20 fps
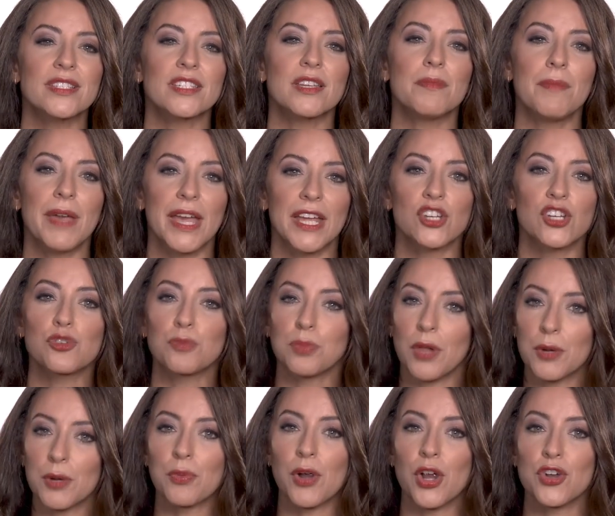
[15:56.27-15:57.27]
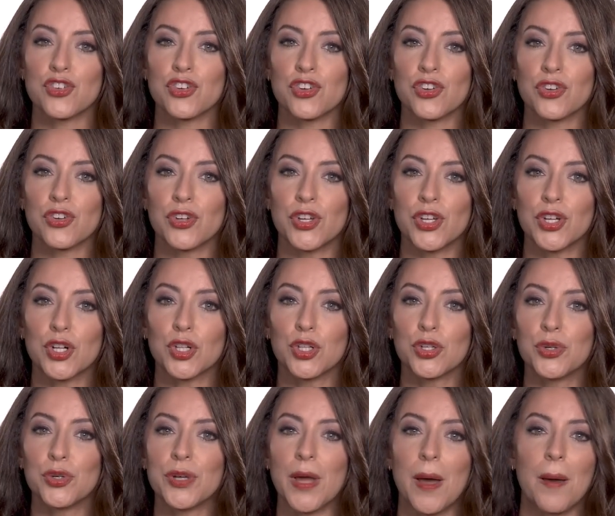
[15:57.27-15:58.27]
to manage blood pressure
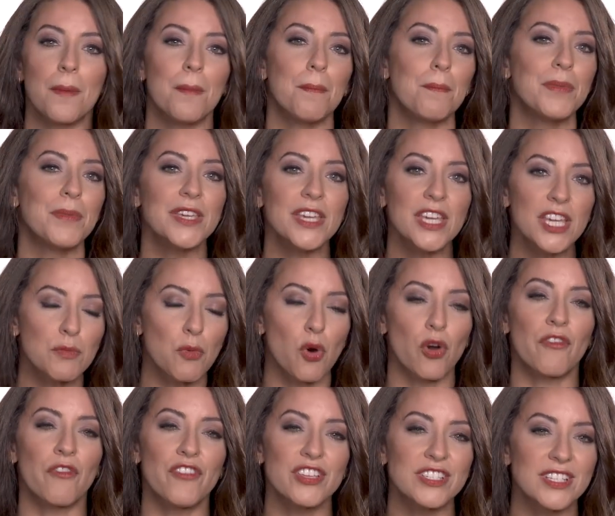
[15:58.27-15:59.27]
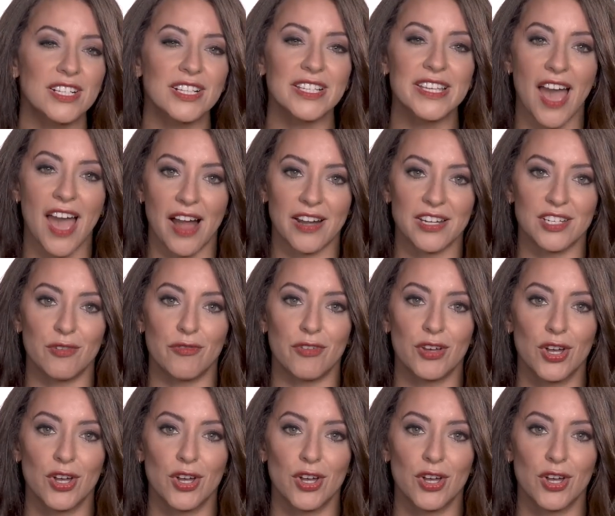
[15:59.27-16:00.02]
include being more physically active,